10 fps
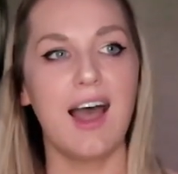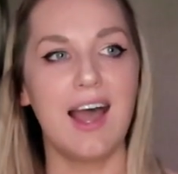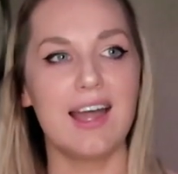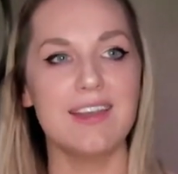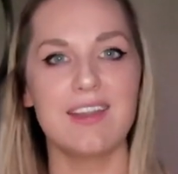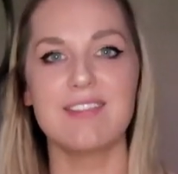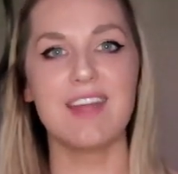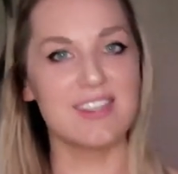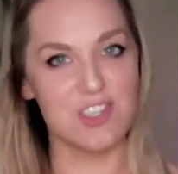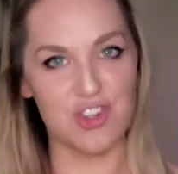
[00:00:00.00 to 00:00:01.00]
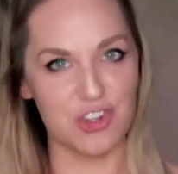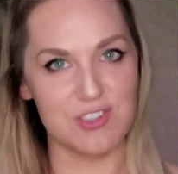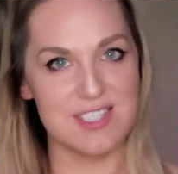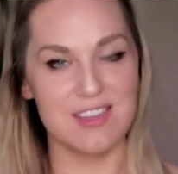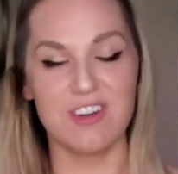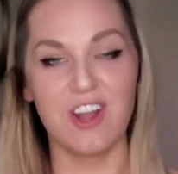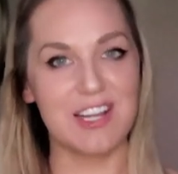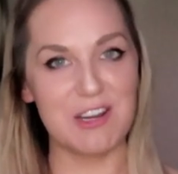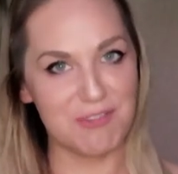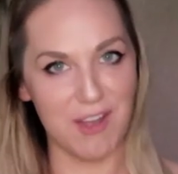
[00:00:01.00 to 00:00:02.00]
And that's a truce, then they're
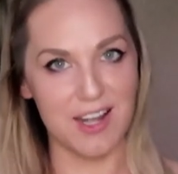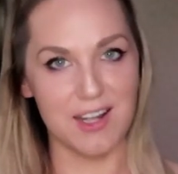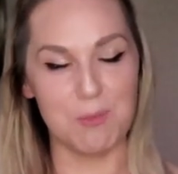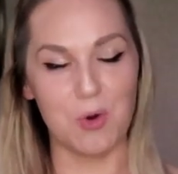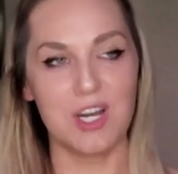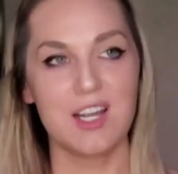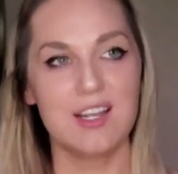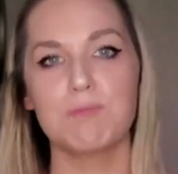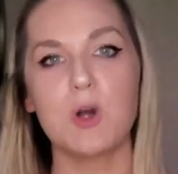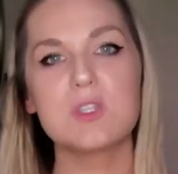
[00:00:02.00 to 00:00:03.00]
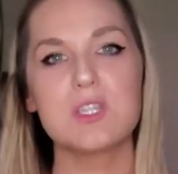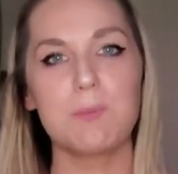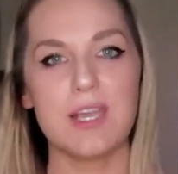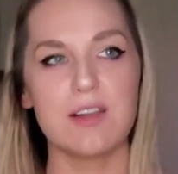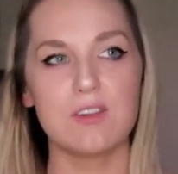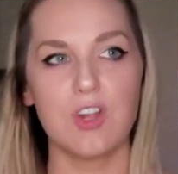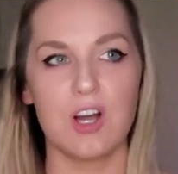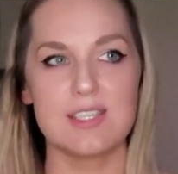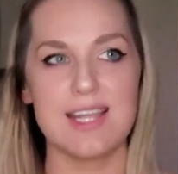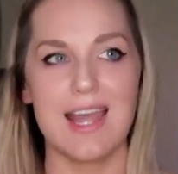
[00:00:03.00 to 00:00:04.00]
not allowed to fight anymore. Most of the penal
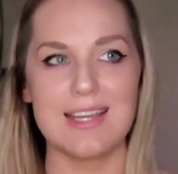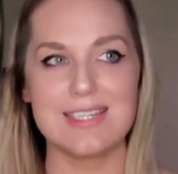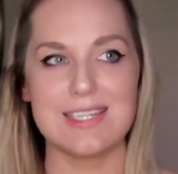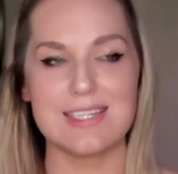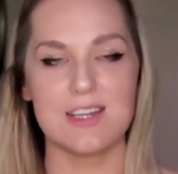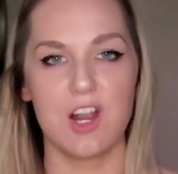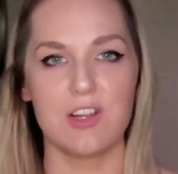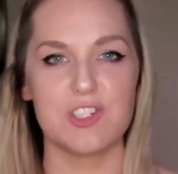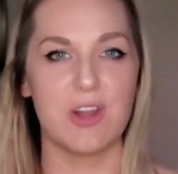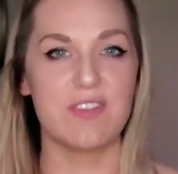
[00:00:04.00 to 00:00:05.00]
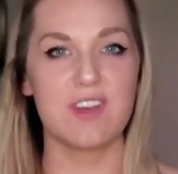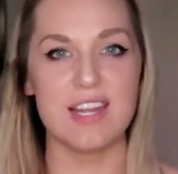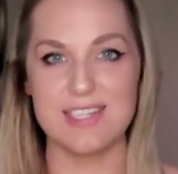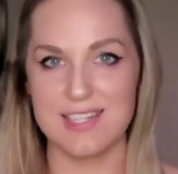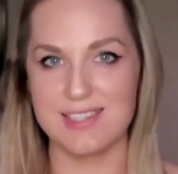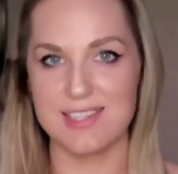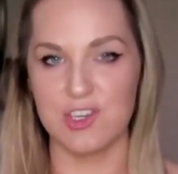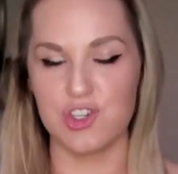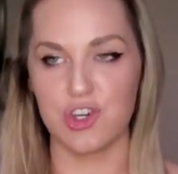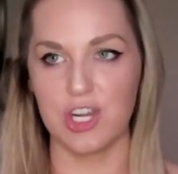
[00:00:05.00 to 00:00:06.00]
laws ended in Ireland around the 19th
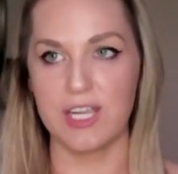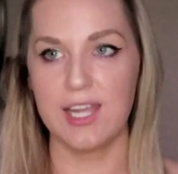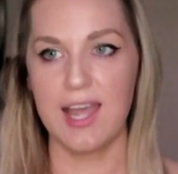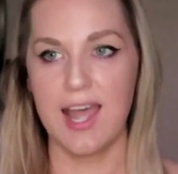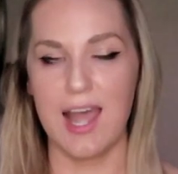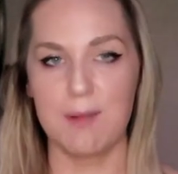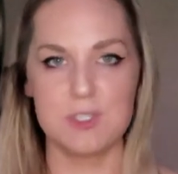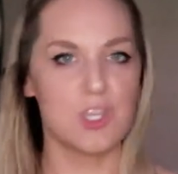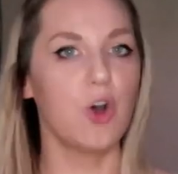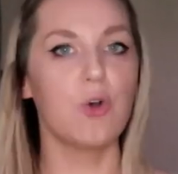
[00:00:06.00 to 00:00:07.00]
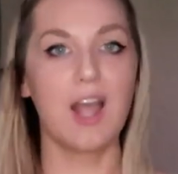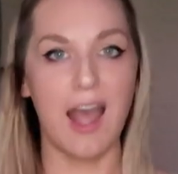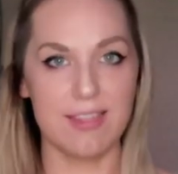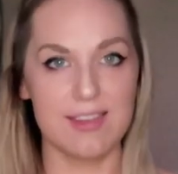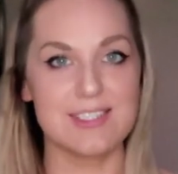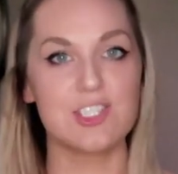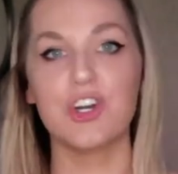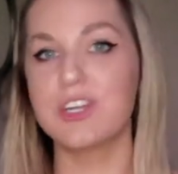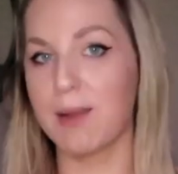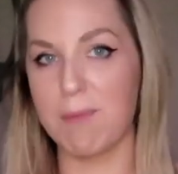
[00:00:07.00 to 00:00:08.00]
century, and so Catholics
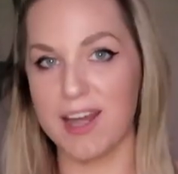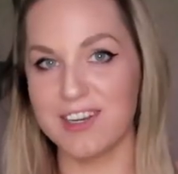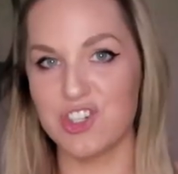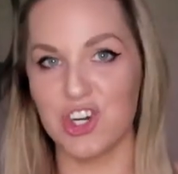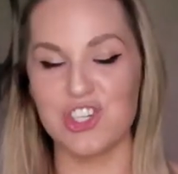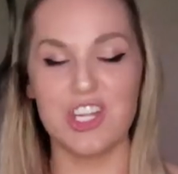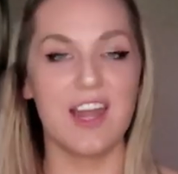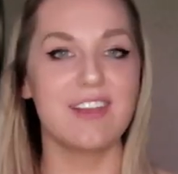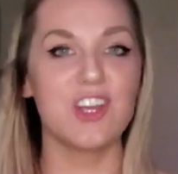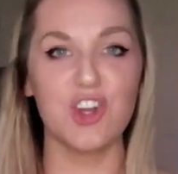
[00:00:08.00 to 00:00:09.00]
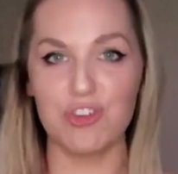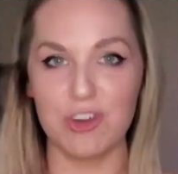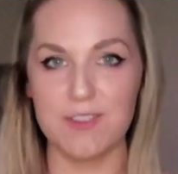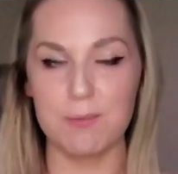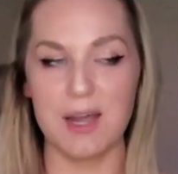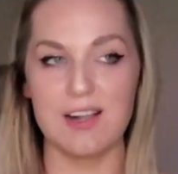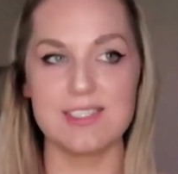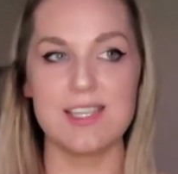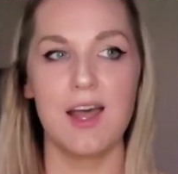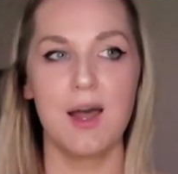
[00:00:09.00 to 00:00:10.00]
could get married in a church again, they could ring the
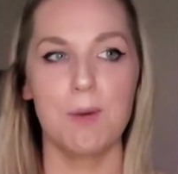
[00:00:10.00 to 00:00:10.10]
bells,